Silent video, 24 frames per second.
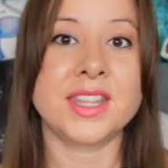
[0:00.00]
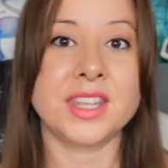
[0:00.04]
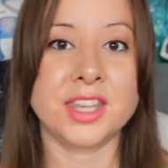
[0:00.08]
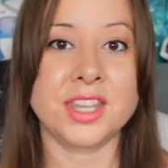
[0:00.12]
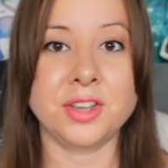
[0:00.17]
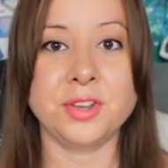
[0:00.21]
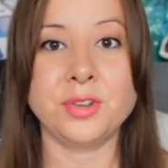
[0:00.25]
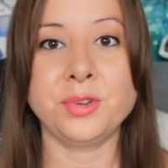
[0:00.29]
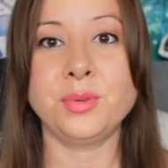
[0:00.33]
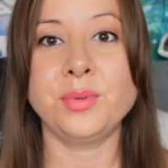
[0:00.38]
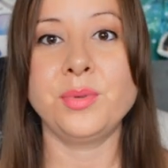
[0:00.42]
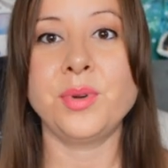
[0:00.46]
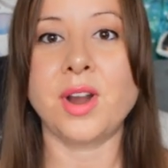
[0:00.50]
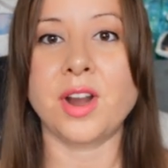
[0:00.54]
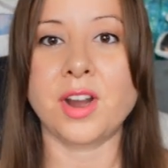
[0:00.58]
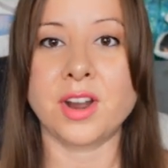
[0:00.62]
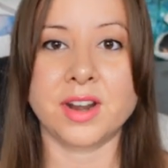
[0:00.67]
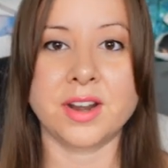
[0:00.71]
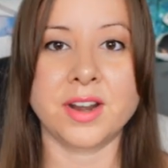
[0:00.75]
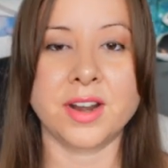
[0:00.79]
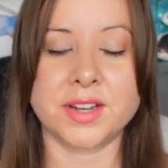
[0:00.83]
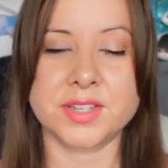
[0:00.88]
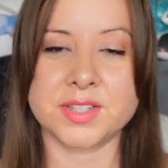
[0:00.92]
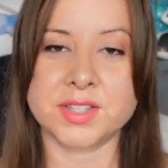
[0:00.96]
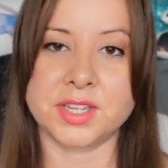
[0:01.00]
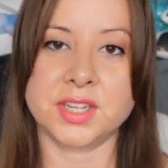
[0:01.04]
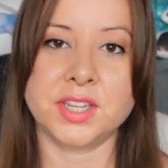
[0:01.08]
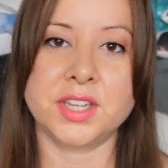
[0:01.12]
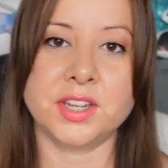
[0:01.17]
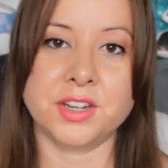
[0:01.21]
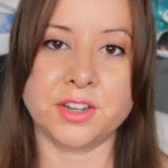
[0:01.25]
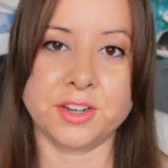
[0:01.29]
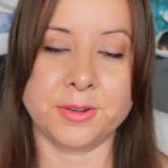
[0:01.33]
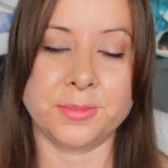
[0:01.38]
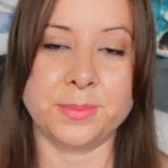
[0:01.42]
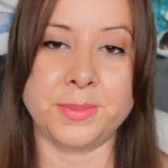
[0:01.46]
You are a
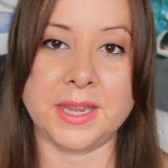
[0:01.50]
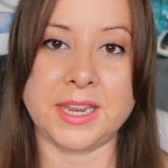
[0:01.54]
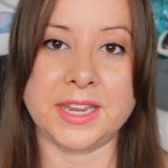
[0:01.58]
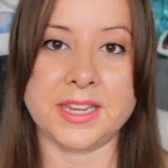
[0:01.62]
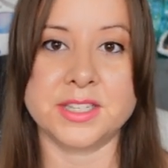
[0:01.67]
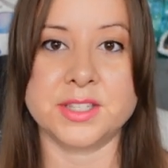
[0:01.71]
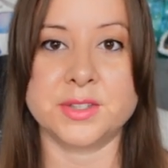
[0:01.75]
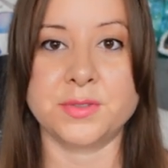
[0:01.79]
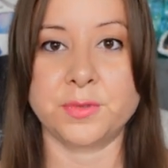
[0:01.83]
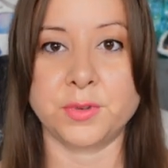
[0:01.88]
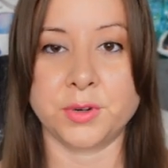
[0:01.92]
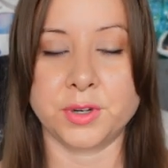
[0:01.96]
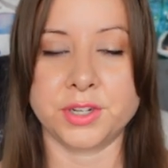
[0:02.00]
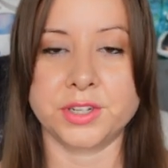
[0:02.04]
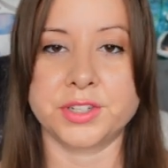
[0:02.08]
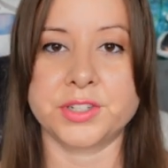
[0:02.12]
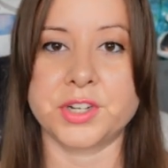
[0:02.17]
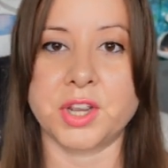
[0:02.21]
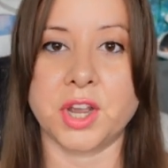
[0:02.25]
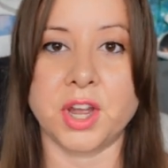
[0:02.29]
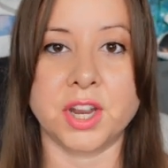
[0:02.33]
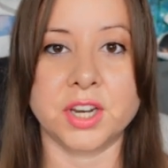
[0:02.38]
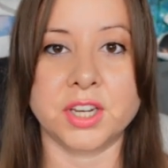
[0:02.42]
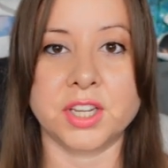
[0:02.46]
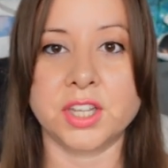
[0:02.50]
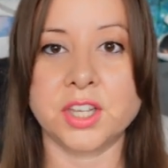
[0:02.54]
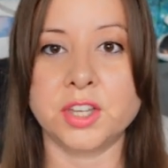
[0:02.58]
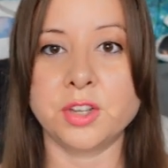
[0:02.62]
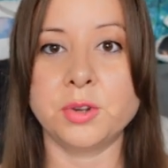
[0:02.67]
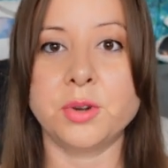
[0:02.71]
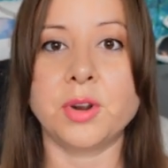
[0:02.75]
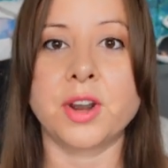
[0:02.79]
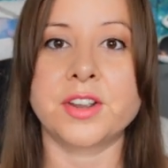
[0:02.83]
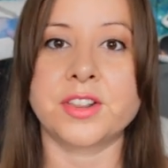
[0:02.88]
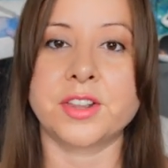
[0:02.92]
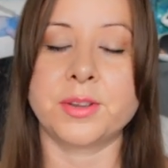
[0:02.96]
secure base for your dog.
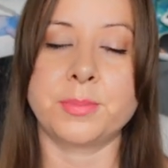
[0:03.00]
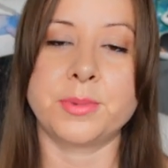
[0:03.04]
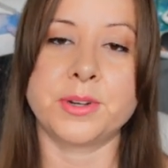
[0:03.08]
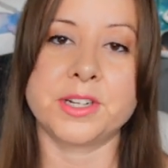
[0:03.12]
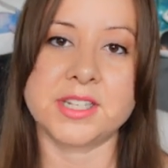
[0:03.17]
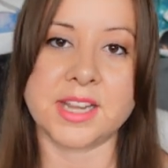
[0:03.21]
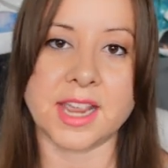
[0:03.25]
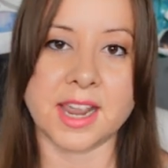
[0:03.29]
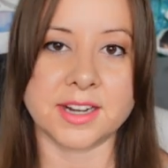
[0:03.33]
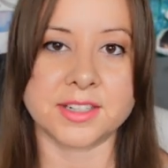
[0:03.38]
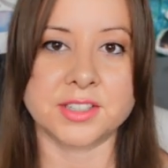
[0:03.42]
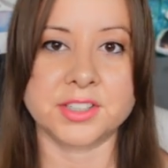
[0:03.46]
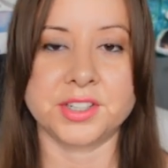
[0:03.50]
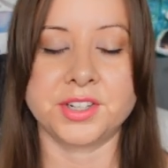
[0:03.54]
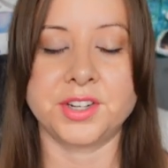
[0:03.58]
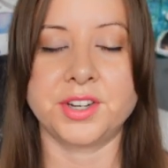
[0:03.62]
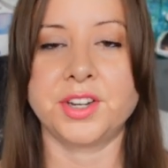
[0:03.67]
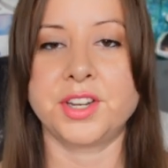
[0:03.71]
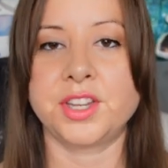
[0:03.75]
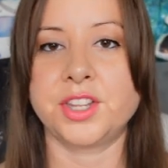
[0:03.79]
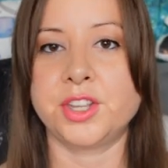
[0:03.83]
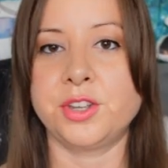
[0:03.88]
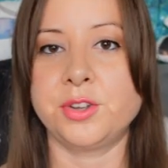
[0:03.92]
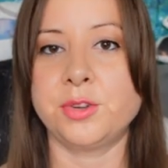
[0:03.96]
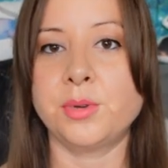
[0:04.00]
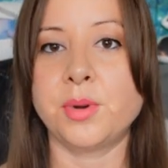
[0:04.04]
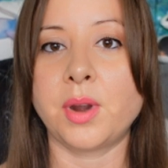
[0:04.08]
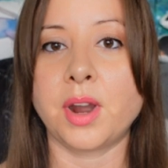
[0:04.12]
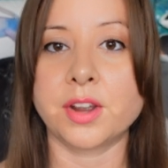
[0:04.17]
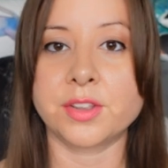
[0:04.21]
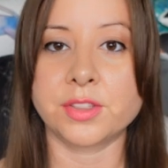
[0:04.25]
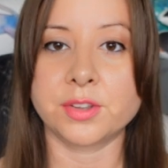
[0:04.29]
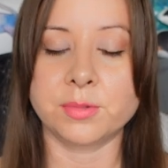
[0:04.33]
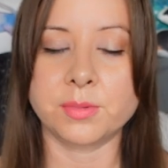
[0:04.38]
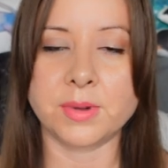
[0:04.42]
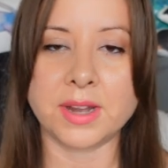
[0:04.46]
You are the protector. You
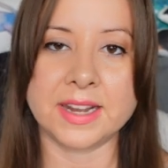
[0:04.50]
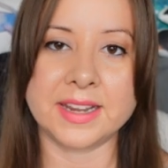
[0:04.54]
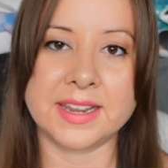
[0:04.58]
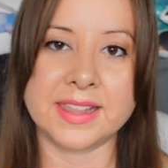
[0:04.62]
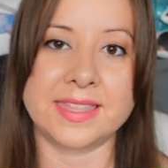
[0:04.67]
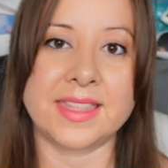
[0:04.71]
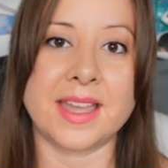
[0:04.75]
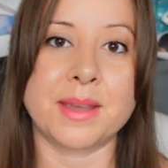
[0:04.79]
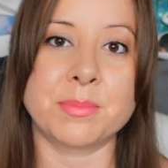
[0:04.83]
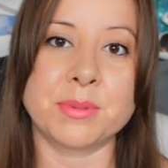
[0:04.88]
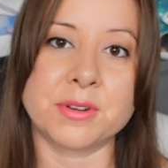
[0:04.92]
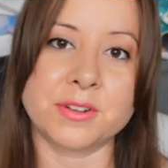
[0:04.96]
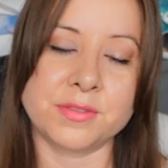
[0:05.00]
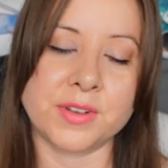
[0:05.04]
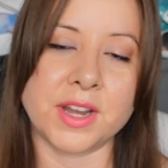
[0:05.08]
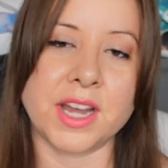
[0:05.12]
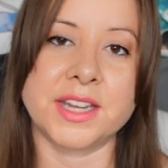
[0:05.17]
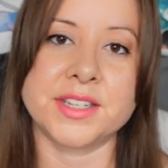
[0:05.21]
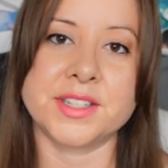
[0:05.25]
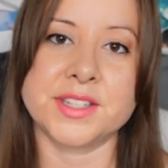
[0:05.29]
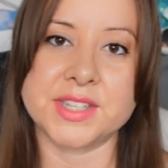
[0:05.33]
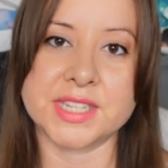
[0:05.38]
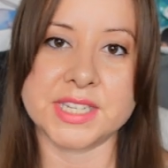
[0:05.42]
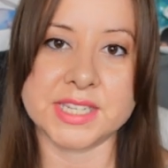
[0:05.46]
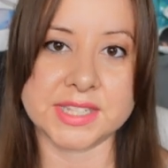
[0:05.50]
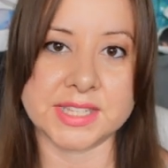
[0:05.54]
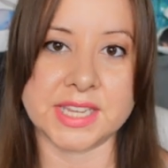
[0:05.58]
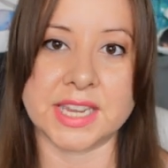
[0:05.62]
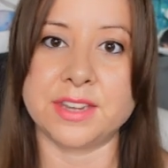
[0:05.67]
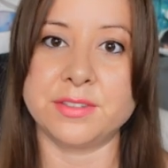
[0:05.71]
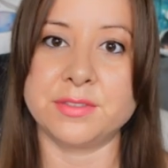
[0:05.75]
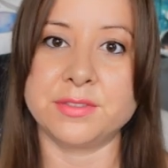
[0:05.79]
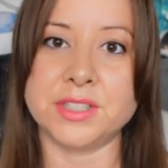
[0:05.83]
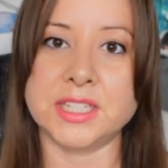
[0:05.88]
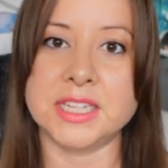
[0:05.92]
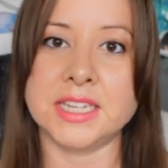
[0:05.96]
are the one that provides the
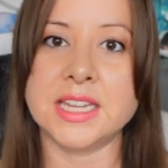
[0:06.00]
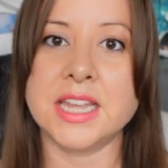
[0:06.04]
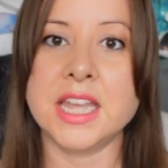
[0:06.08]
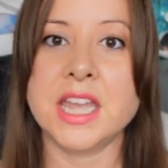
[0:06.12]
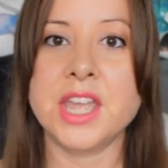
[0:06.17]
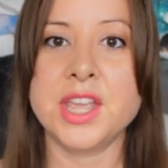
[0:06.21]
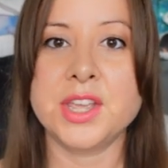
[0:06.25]
safety.